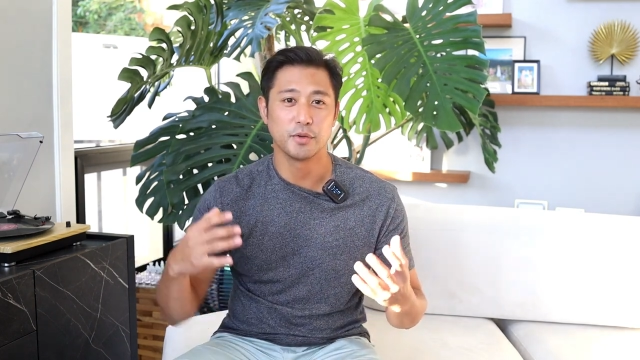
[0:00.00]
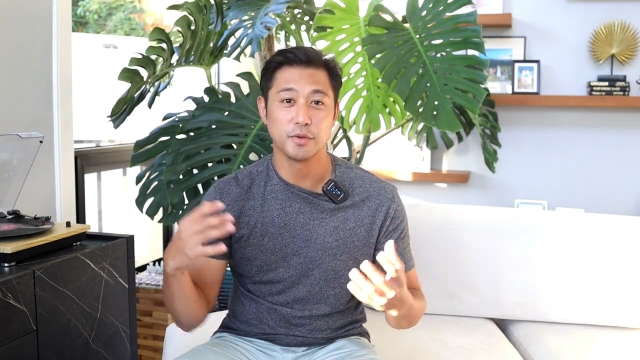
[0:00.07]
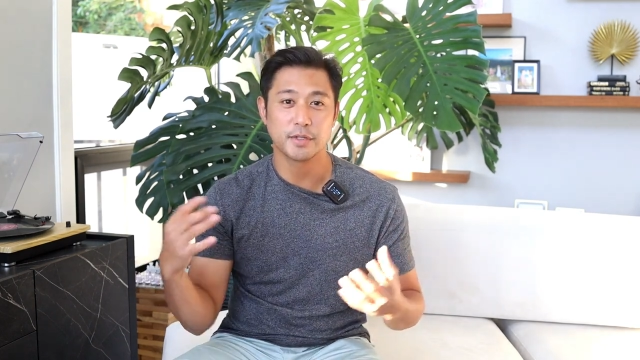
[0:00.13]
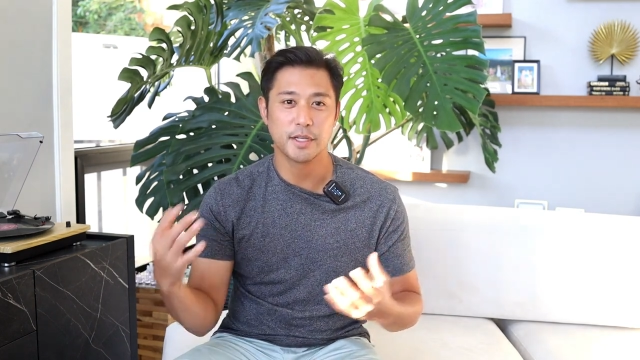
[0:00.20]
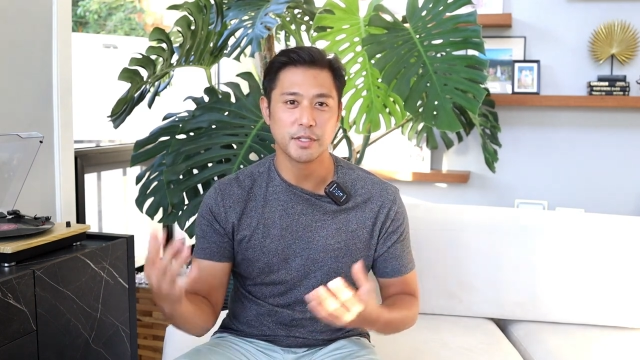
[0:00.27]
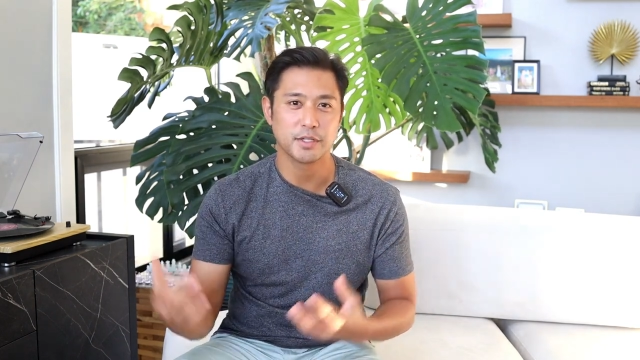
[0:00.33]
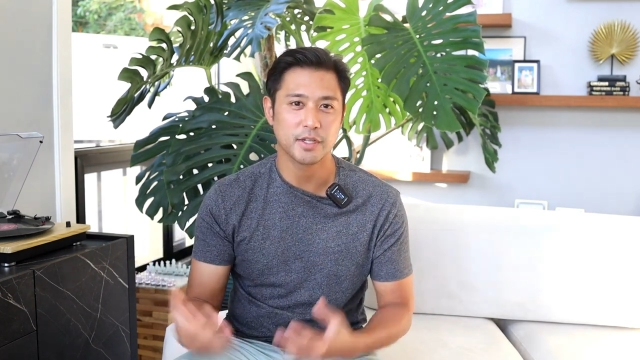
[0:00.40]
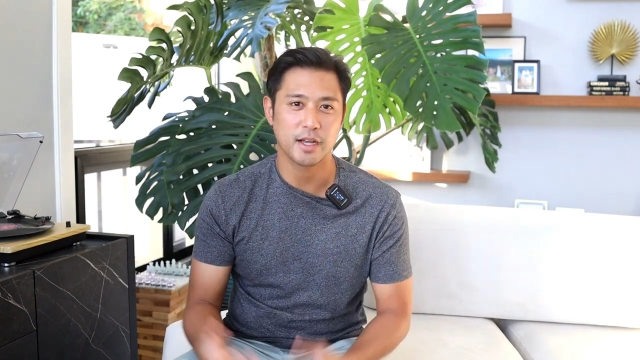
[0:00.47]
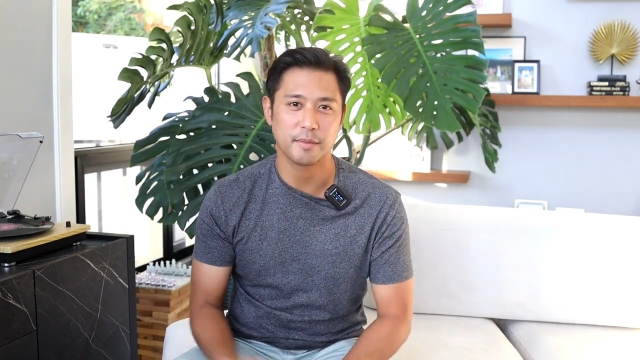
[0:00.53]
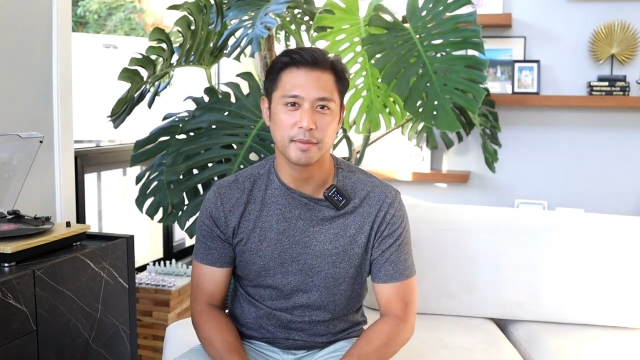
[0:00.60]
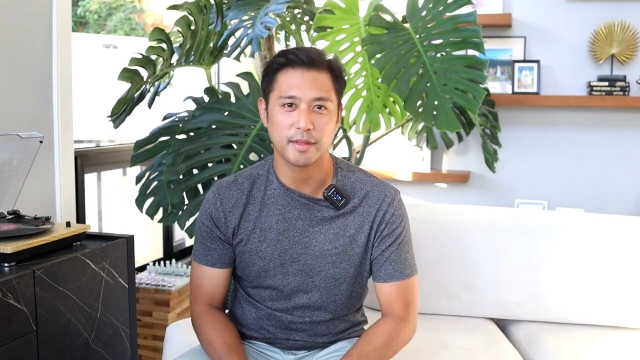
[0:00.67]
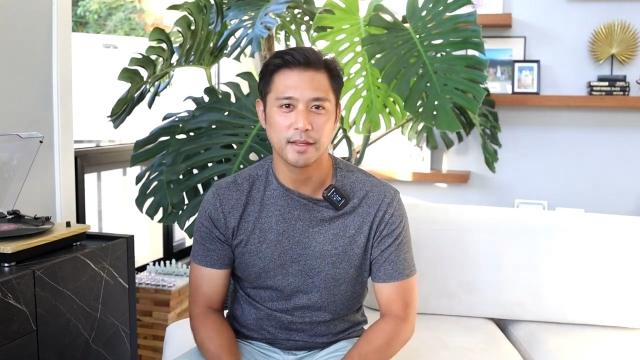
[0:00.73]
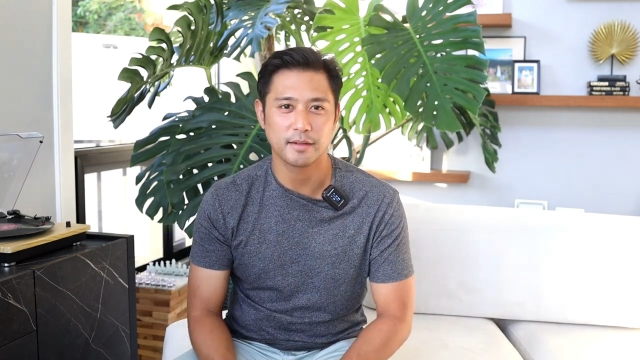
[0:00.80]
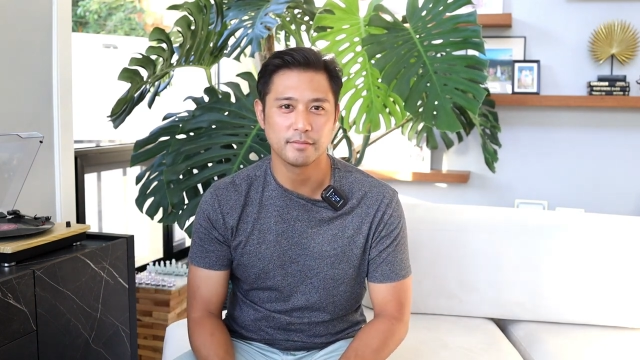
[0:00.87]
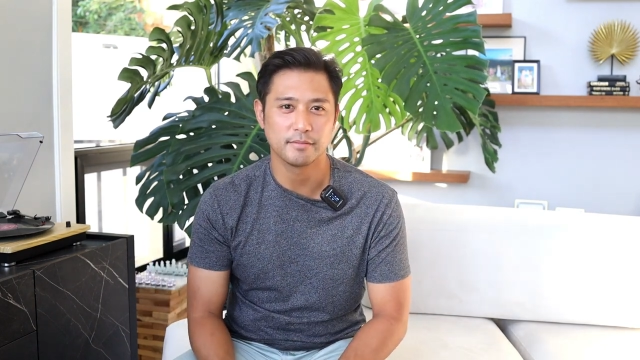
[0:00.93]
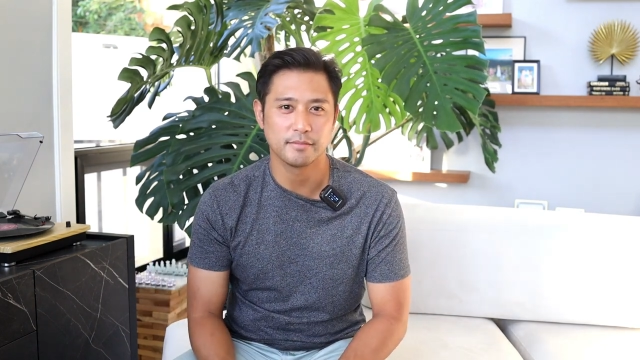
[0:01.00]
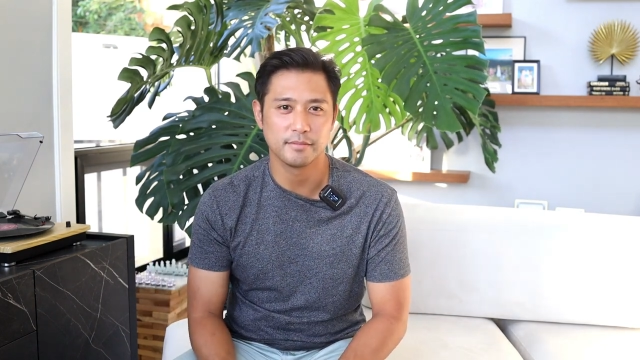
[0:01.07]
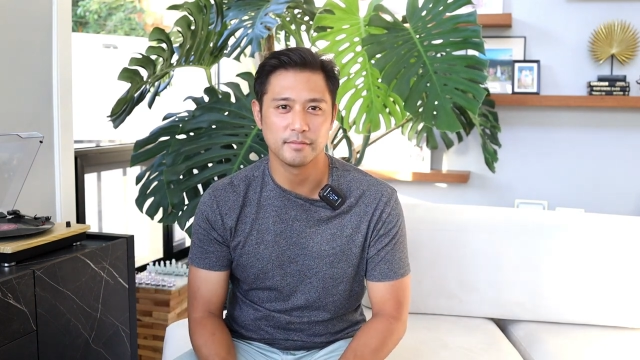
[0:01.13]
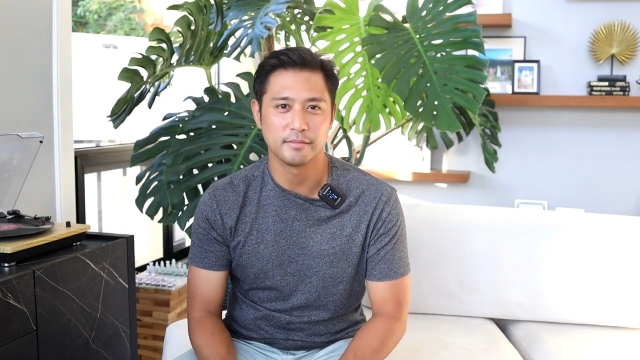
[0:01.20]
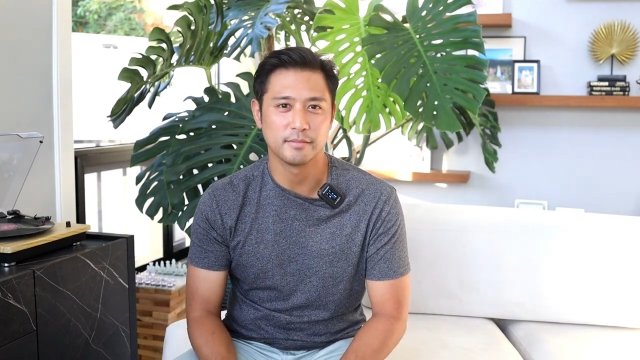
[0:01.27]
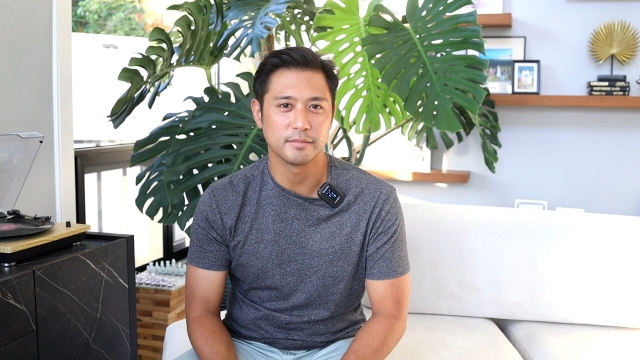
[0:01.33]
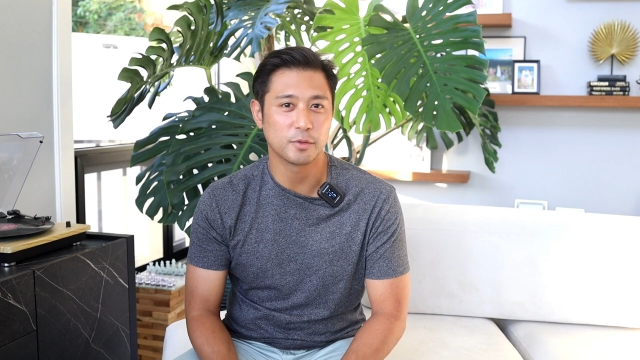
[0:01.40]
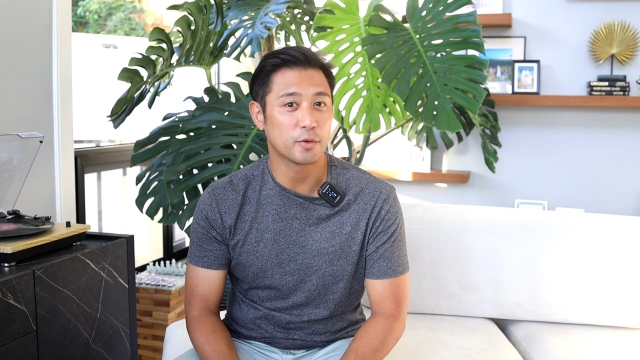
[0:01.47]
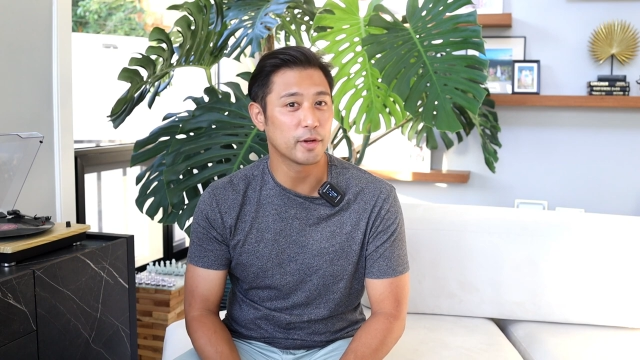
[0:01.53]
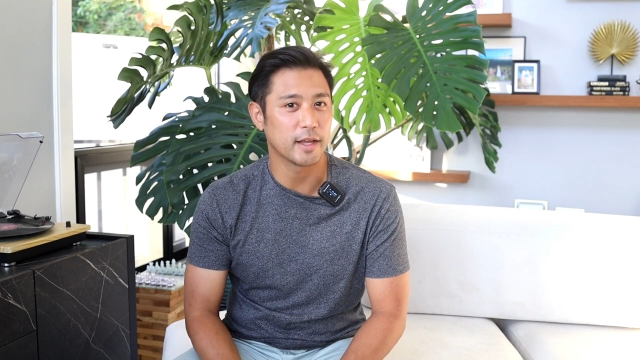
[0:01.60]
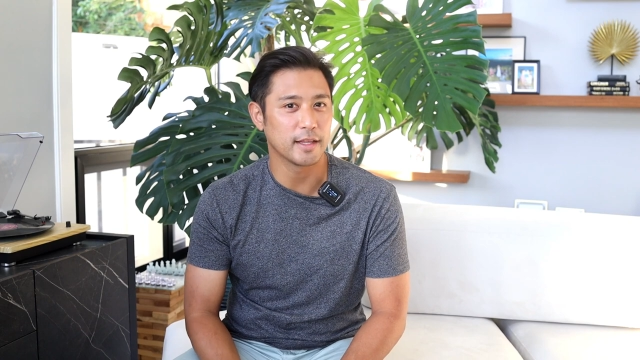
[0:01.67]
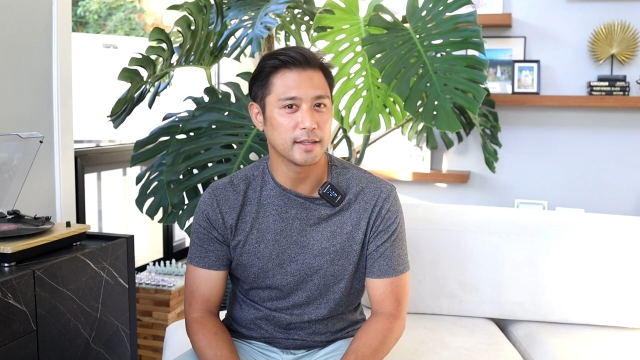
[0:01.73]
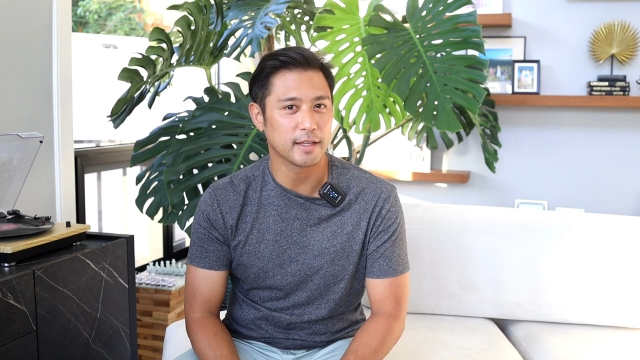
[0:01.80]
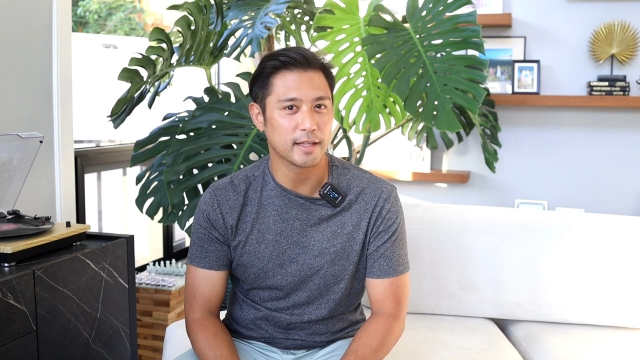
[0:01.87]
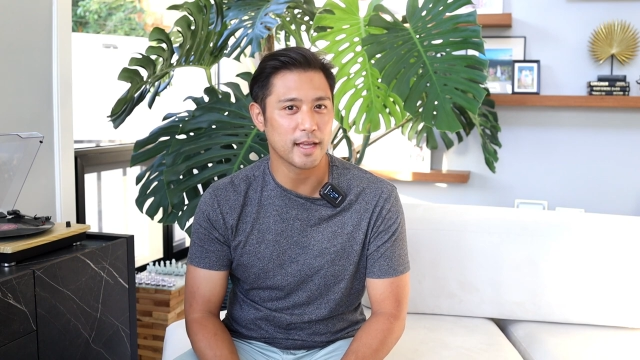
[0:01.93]
usage namin ng
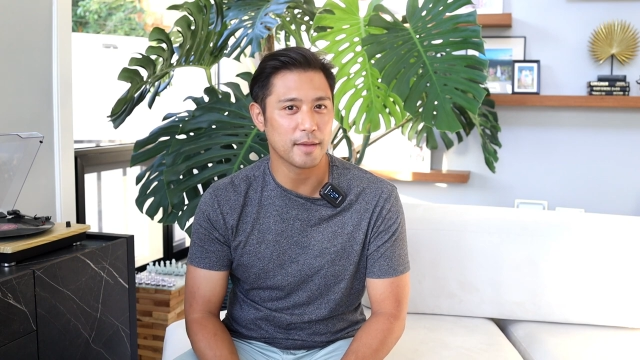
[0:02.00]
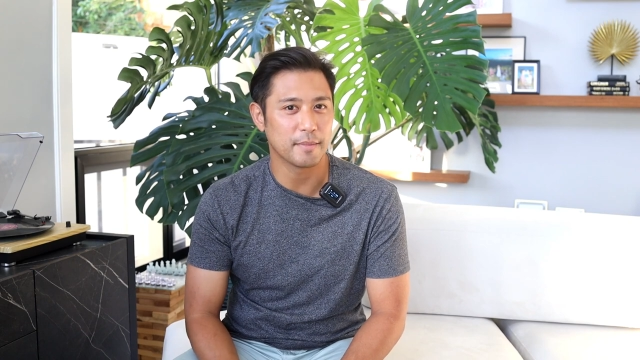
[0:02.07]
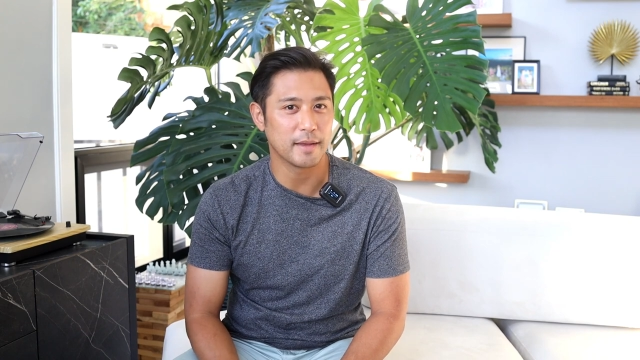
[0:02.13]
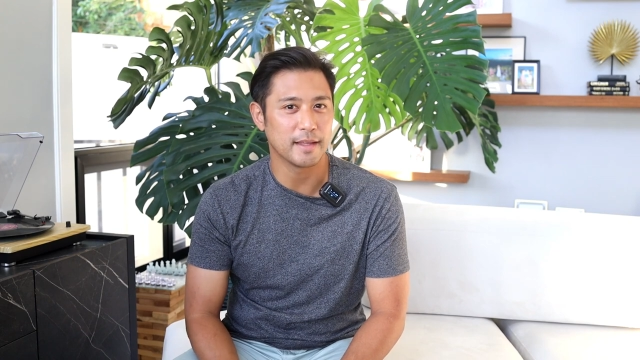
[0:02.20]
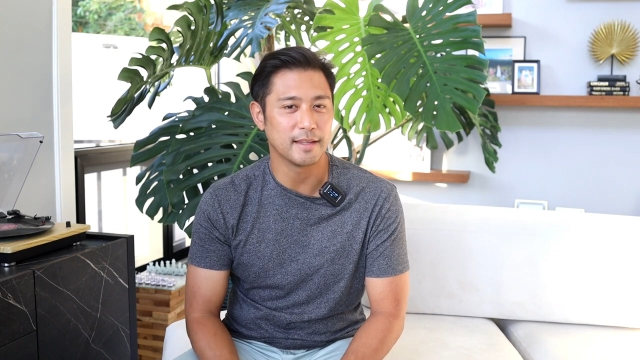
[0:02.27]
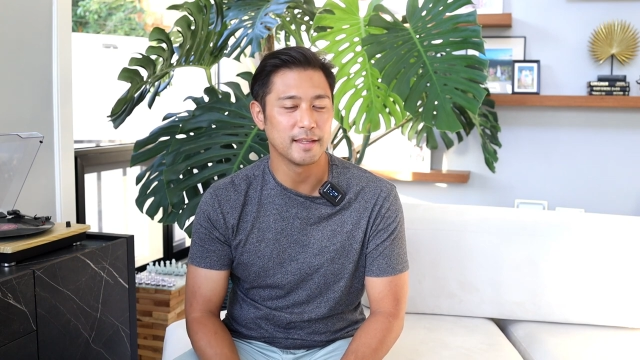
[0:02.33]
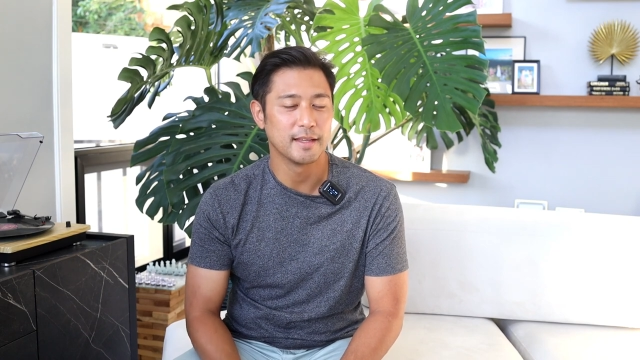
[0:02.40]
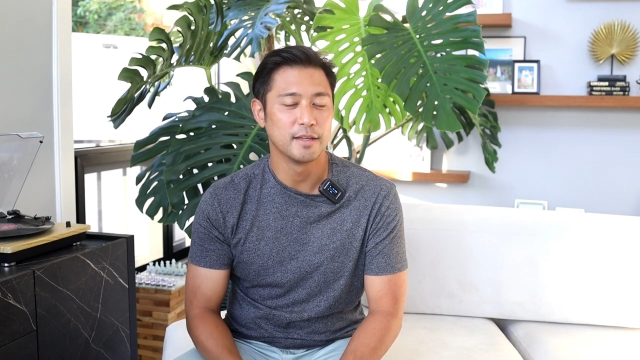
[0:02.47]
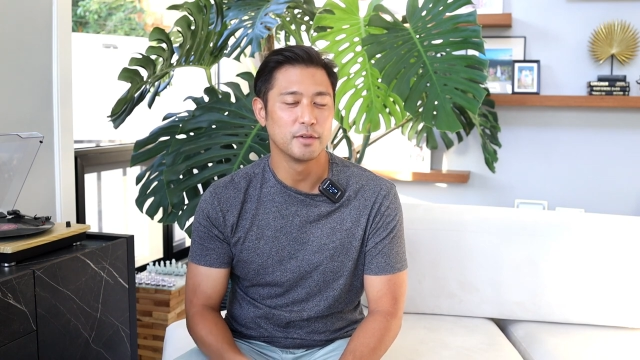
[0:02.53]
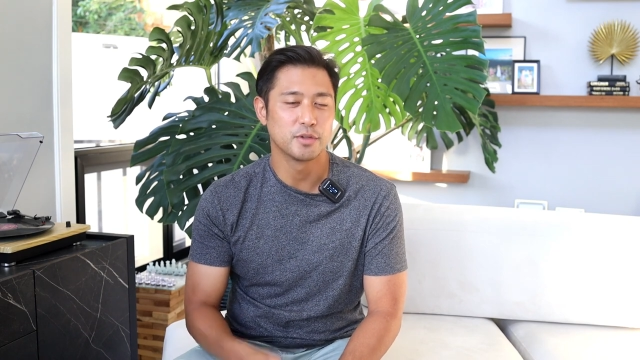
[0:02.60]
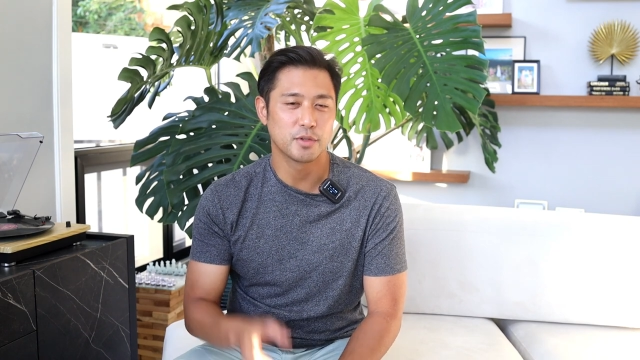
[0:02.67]
kuryente namin.